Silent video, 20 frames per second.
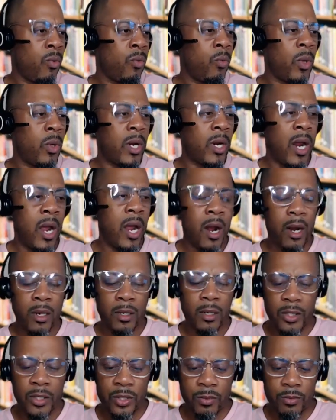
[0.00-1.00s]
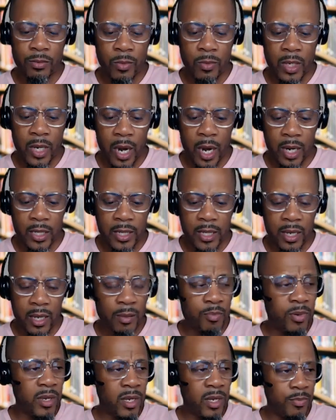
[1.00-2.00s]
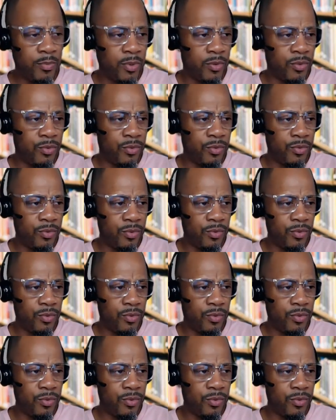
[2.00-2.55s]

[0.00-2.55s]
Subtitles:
When our young people